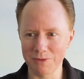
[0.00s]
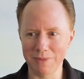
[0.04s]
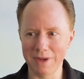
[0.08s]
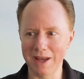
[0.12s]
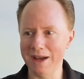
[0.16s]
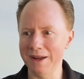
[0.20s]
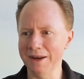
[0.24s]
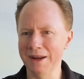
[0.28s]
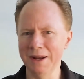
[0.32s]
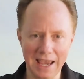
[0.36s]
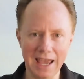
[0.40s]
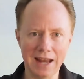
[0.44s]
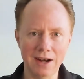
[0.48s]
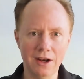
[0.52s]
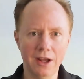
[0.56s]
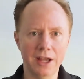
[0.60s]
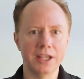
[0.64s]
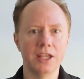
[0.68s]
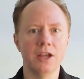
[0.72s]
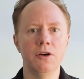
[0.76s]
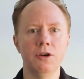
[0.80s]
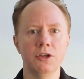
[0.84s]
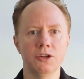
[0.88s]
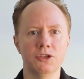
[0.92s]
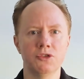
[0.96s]
about can I
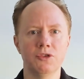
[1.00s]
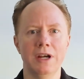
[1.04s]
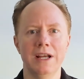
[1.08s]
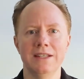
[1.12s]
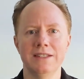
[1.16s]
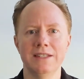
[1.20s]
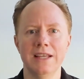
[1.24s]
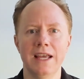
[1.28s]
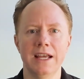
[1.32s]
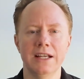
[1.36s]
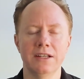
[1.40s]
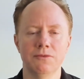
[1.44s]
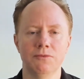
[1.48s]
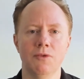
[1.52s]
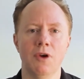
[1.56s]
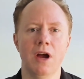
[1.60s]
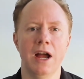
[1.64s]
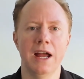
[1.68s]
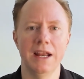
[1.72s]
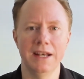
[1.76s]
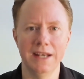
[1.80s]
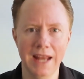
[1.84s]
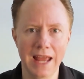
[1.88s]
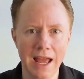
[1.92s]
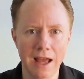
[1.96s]
go and transact
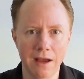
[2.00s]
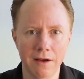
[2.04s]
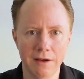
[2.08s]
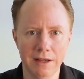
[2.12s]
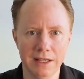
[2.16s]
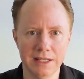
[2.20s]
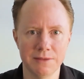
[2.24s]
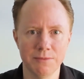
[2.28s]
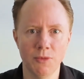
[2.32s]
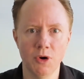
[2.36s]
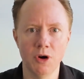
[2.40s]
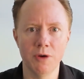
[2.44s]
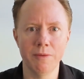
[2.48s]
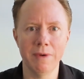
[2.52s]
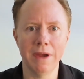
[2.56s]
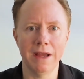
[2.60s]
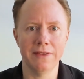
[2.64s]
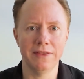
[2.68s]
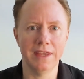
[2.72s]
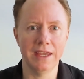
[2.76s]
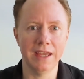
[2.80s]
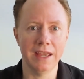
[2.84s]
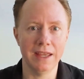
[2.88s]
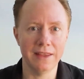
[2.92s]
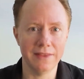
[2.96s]
right now, it's more
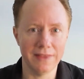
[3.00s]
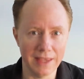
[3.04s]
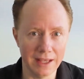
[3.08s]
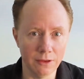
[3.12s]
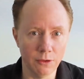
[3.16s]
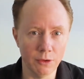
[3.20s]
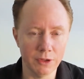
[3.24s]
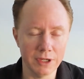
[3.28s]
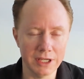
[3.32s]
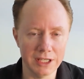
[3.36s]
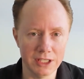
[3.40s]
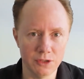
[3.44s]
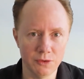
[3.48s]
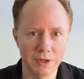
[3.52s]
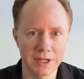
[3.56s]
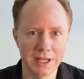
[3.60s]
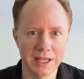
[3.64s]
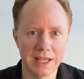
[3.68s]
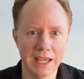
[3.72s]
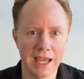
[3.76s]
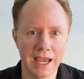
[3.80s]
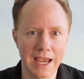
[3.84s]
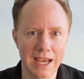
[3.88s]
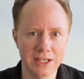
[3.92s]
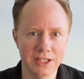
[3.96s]
about they're looking to
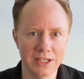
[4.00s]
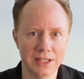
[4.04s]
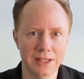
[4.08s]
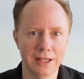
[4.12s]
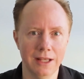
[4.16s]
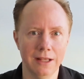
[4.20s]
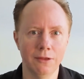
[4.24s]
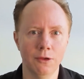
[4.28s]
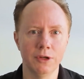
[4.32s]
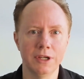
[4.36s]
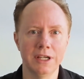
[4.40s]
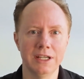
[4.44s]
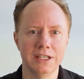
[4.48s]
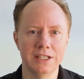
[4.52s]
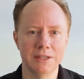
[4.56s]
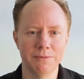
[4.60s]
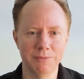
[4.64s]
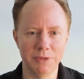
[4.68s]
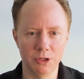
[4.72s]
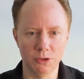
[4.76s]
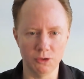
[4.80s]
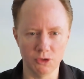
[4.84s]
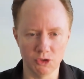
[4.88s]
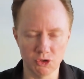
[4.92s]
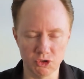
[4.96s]
engage and they're looking to
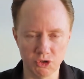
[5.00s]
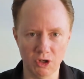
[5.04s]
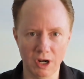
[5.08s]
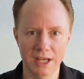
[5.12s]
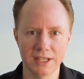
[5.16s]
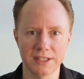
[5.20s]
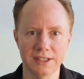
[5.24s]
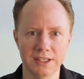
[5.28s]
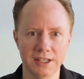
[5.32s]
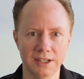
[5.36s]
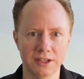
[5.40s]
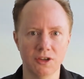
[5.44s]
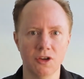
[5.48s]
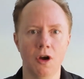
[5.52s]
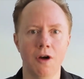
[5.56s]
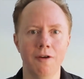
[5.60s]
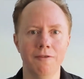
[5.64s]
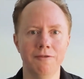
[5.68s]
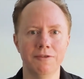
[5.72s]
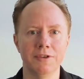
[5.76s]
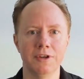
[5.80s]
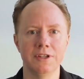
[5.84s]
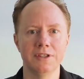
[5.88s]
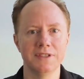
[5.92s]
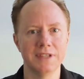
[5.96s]
build trust and
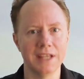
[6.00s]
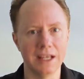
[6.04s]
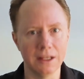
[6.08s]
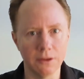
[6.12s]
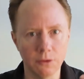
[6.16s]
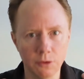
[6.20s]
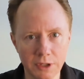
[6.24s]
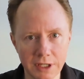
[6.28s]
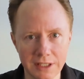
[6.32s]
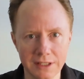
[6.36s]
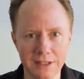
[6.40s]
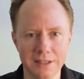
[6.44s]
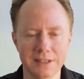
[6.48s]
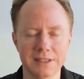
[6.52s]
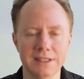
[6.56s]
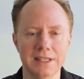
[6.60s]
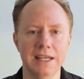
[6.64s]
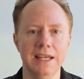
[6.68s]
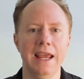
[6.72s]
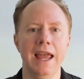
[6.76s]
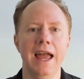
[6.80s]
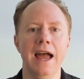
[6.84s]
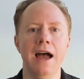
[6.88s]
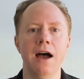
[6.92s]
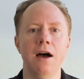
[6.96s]
confidence. They're looking to
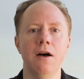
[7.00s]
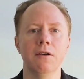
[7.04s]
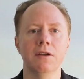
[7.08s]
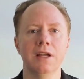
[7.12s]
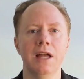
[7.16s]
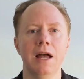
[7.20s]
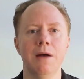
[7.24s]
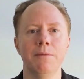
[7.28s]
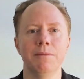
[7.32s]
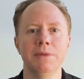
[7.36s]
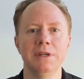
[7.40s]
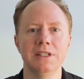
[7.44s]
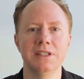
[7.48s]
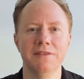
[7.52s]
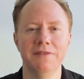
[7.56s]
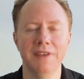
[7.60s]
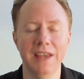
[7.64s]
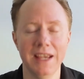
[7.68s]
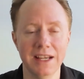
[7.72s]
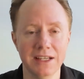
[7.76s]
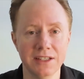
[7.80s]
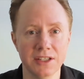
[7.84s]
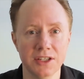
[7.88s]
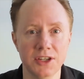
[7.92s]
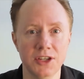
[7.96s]
see how companies have
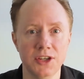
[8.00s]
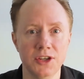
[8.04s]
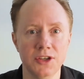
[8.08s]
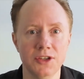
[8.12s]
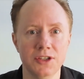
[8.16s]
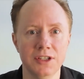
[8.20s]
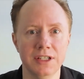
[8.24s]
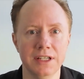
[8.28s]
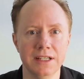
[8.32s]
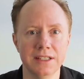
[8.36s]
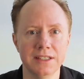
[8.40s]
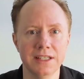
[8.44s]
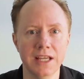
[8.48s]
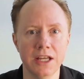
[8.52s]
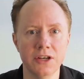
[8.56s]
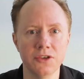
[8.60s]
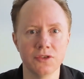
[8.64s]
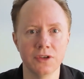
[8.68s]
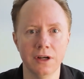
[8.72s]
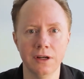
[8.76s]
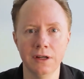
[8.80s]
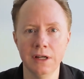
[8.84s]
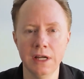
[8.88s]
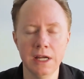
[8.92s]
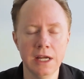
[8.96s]
executed,
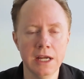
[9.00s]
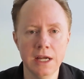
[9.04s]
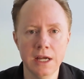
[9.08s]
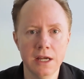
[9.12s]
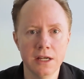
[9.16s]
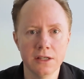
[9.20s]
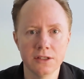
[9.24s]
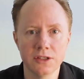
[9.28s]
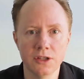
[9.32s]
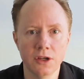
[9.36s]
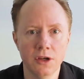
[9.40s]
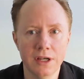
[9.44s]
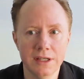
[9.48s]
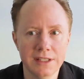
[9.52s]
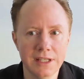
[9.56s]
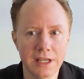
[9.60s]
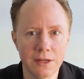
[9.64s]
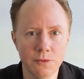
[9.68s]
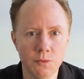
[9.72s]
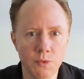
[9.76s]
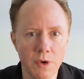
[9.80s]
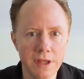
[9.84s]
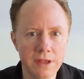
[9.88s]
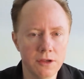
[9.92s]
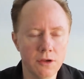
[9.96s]
etc. So as I
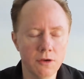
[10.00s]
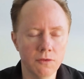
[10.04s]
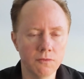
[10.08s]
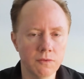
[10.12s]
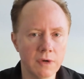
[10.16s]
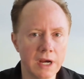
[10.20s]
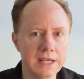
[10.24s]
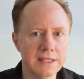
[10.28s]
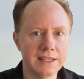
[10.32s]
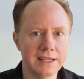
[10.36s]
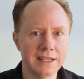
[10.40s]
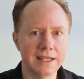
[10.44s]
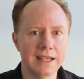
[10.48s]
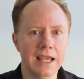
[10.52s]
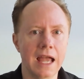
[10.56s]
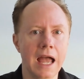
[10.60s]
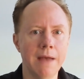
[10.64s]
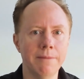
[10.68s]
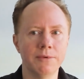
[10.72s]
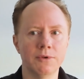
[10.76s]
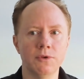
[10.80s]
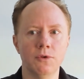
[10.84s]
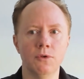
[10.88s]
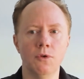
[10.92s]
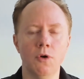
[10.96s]
said, whether you're raising
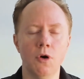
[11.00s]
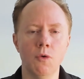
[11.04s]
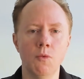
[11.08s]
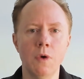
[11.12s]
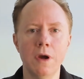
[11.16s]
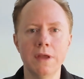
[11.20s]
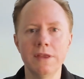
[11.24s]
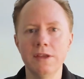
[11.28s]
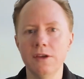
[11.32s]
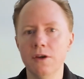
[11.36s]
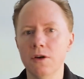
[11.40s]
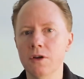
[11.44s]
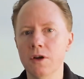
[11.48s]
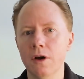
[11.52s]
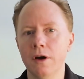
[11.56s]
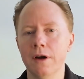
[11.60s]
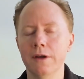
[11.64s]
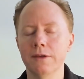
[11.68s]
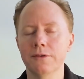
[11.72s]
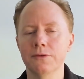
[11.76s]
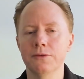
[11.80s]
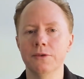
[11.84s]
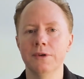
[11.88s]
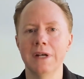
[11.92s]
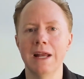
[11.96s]
capital or whether you're
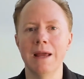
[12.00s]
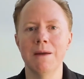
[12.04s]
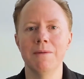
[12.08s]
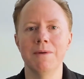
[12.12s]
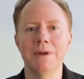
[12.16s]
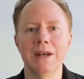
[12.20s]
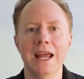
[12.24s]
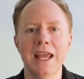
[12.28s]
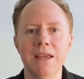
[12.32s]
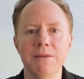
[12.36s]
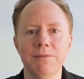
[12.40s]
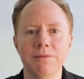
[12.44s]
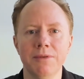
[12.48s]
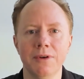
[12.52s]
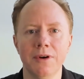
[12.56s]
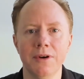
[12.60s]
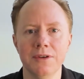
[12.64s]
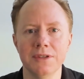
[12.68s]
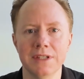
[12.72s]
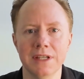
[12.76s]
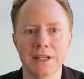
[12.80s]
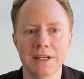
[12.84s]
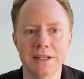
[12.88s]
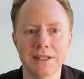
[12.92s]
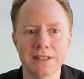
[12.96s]
going through an M&A
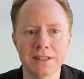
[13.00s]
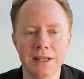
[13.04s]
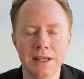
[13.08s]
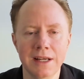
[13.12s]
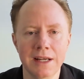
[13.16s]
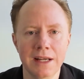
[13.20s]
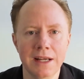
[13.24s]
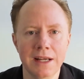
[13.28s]
process,